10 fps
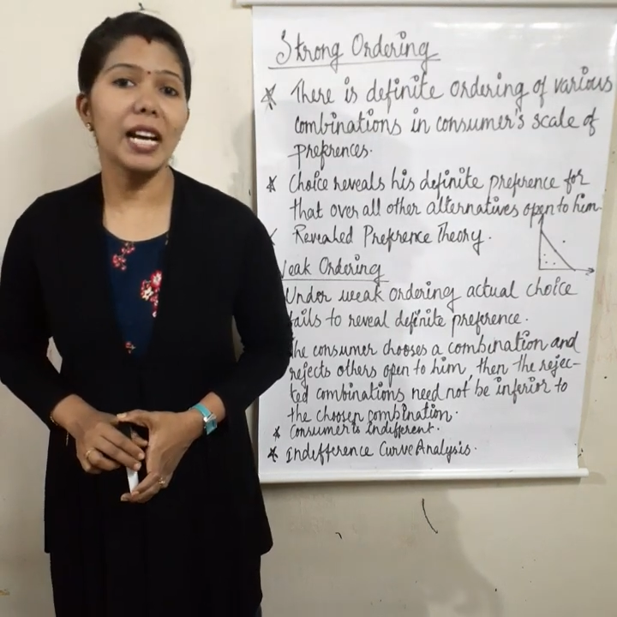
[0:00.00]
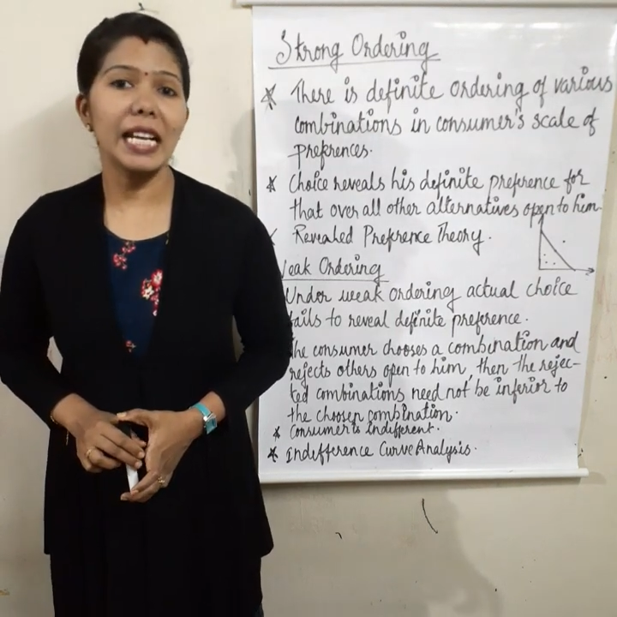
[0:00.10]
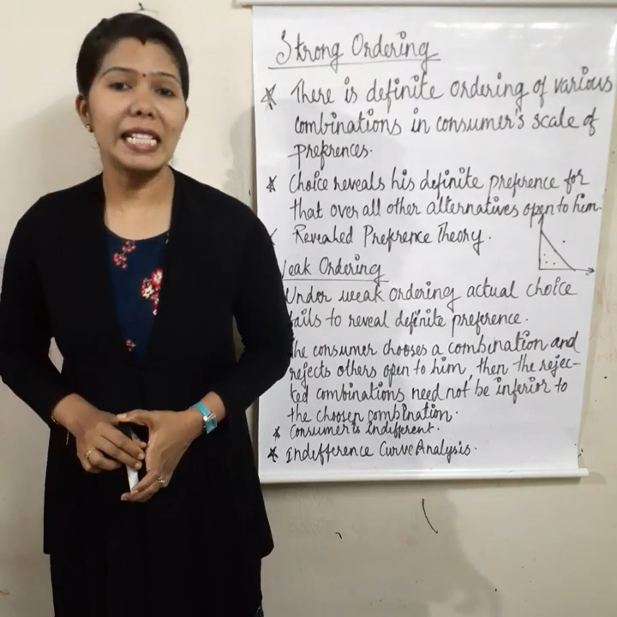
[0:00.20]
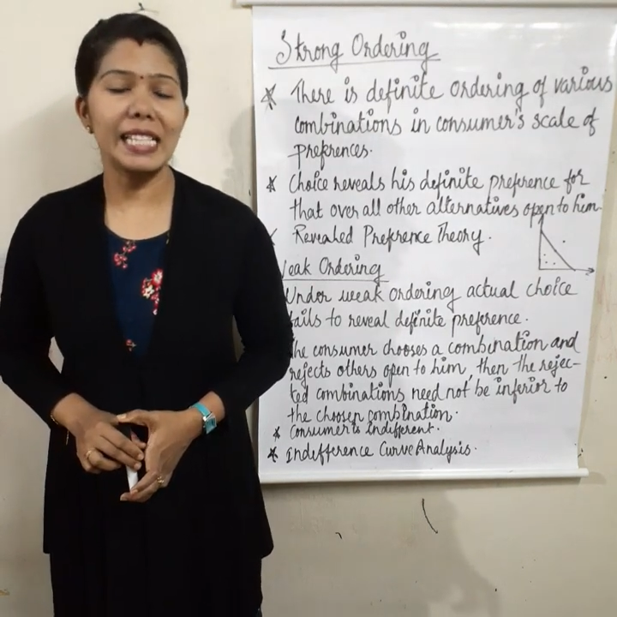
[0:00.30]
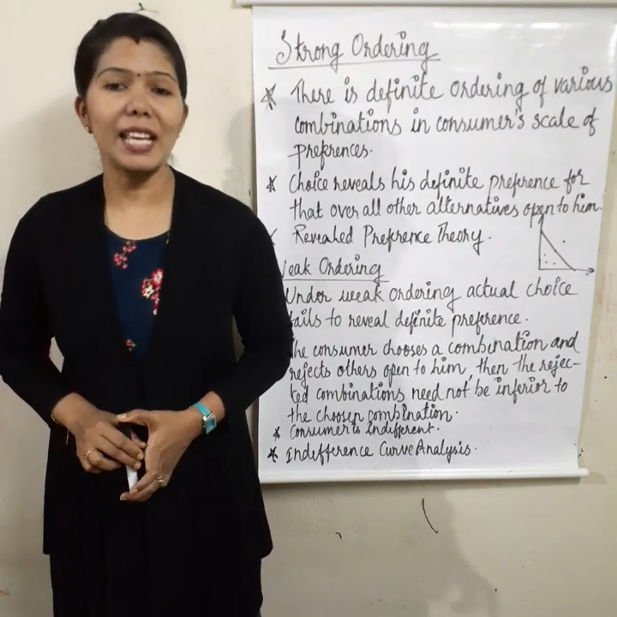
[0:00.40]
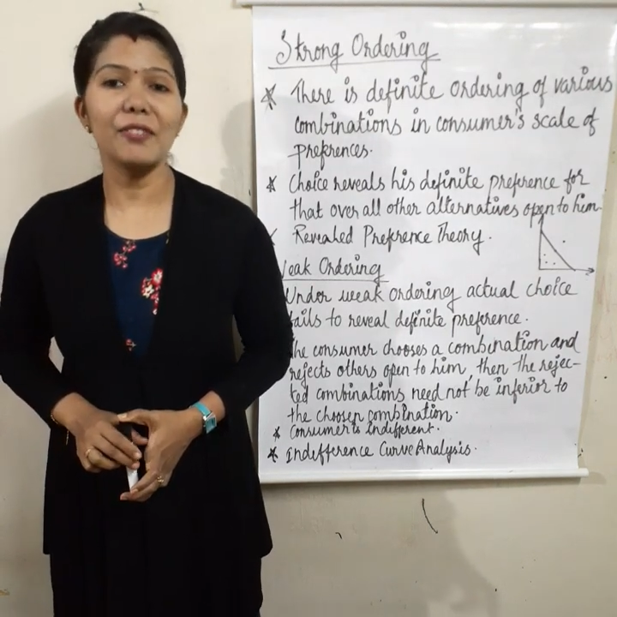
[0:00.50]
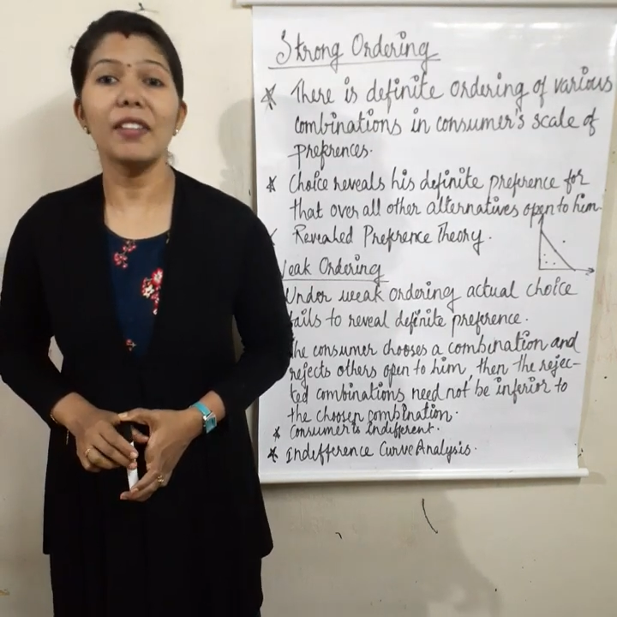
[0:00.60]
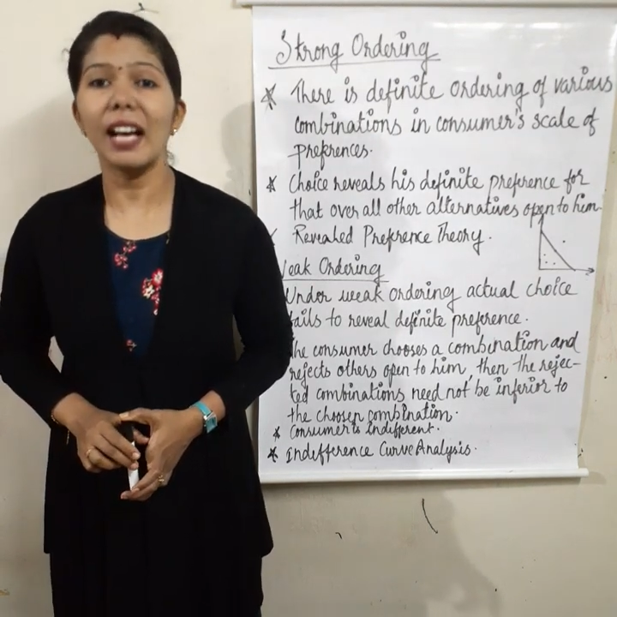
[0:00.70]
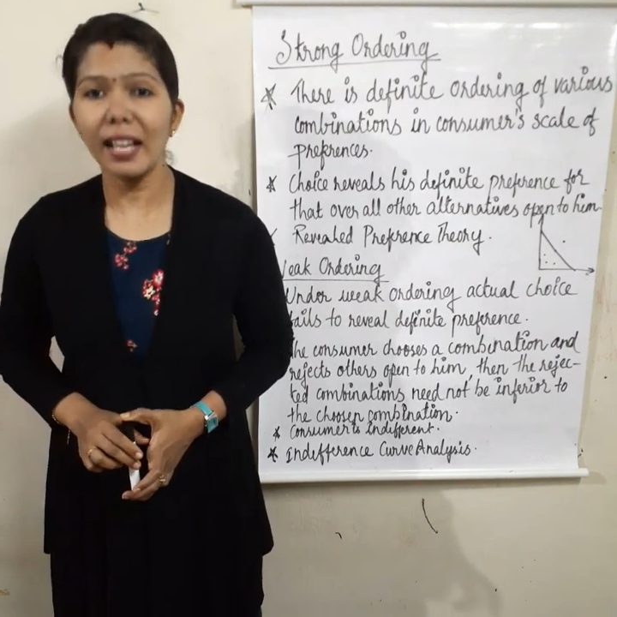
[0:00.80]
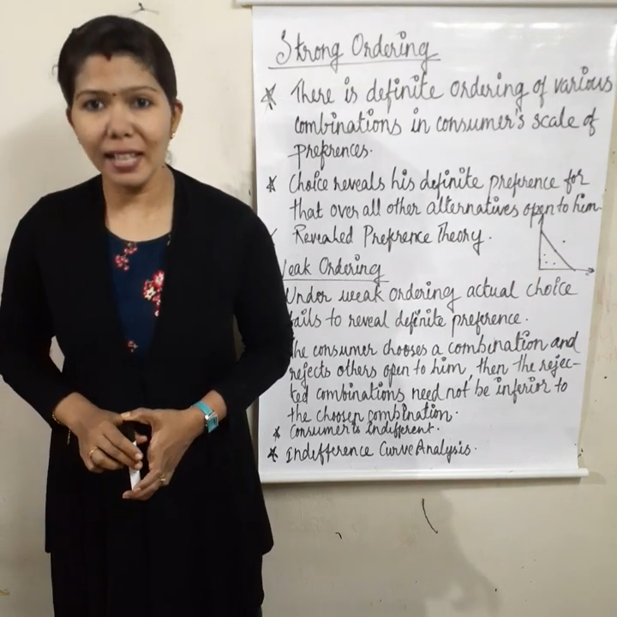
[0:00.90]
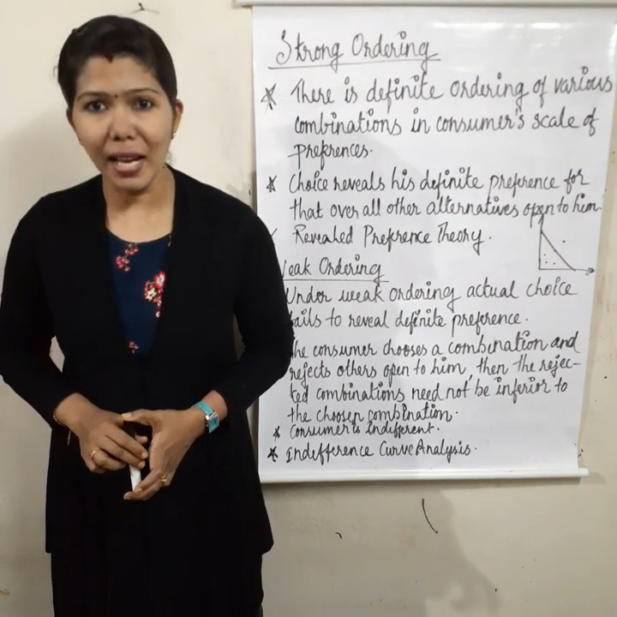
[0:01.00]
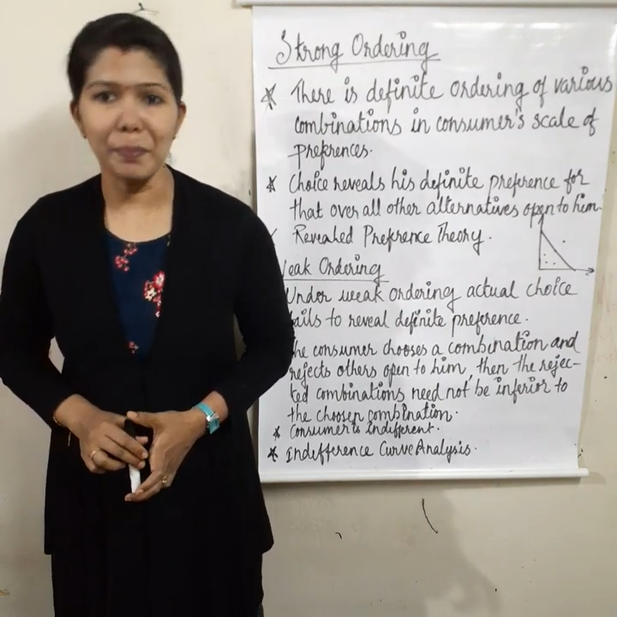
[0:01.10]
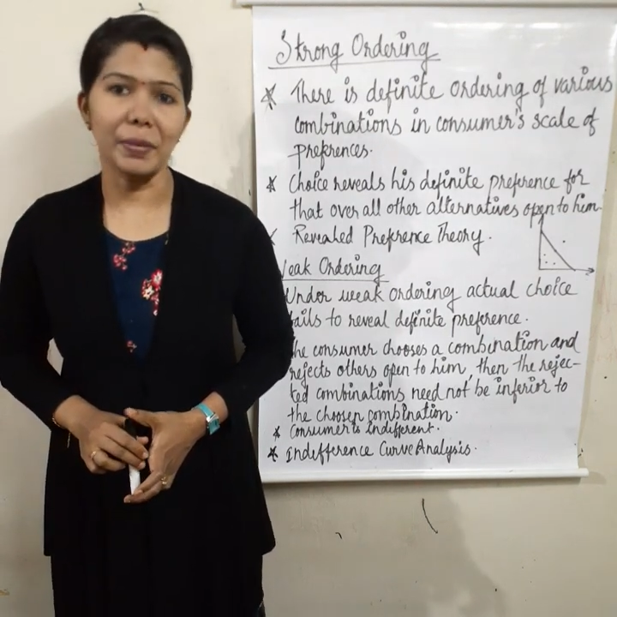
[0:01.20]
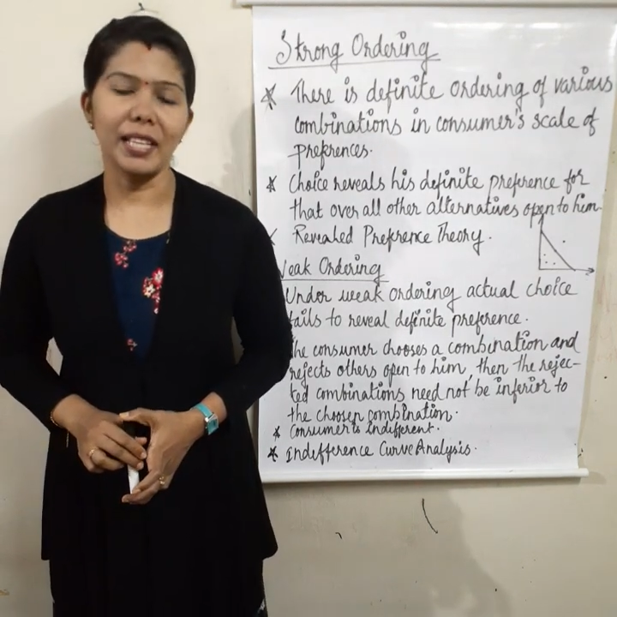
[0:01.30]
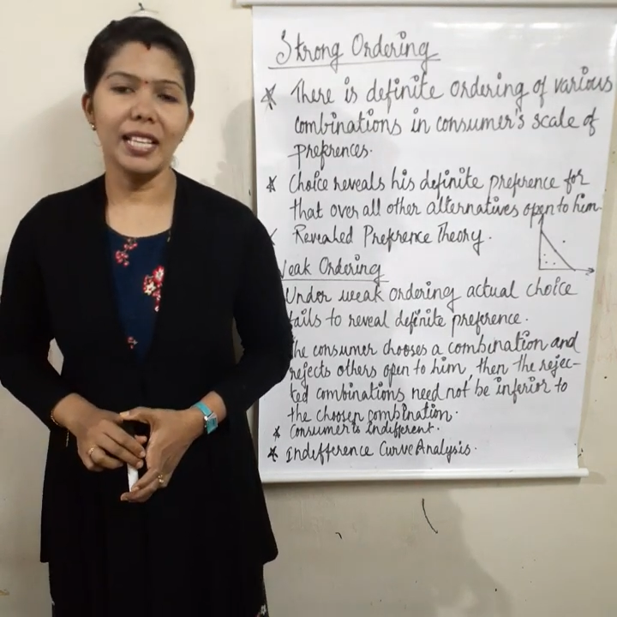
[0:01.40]
fine, safe and
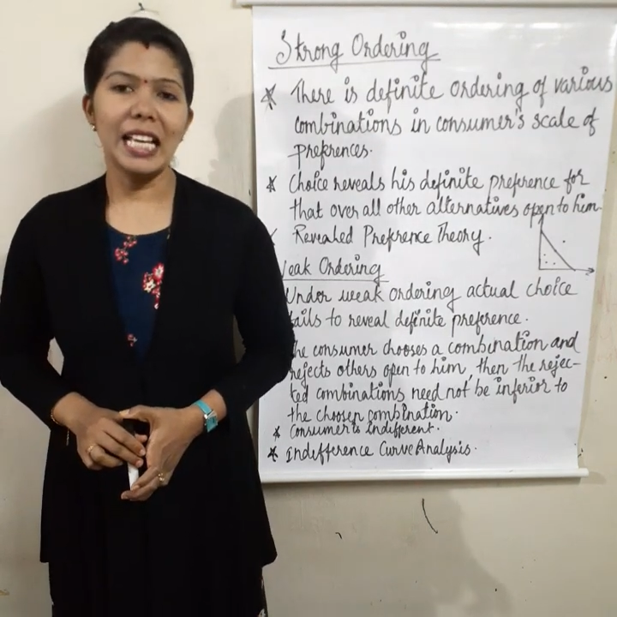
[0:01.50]
happy.